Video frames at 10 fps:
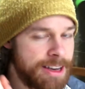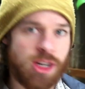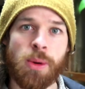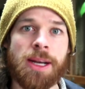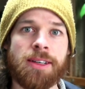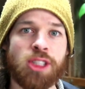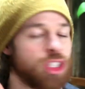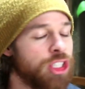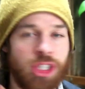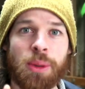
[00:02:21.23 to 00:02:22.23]
Do it,
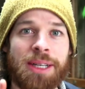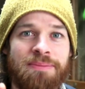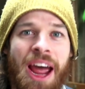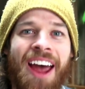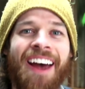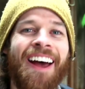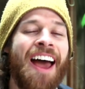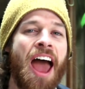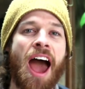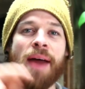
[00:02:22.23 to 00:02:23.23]
just do it.
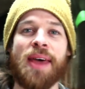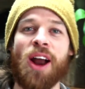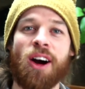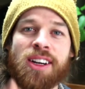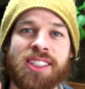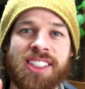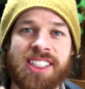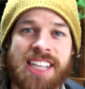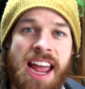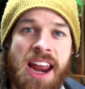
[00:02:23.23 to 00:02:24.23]
And then artist
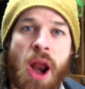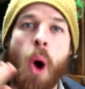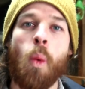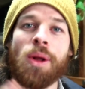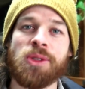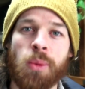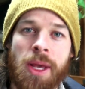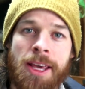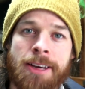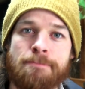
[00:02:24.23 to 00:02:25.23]
state once a
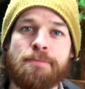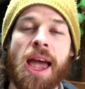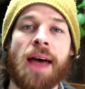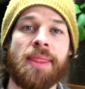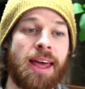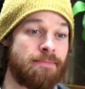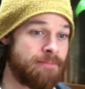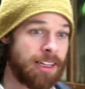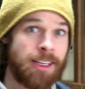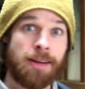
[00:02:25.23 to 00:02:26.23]
week, and then
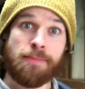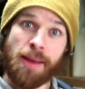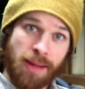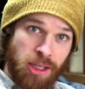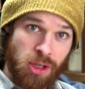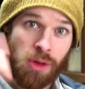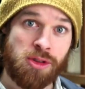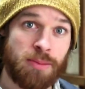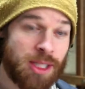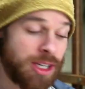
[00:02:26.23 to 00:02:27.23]
that's it, and then just go
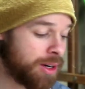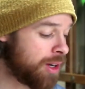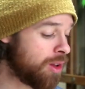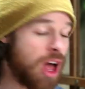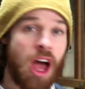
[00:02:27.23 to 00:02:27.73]
through the material.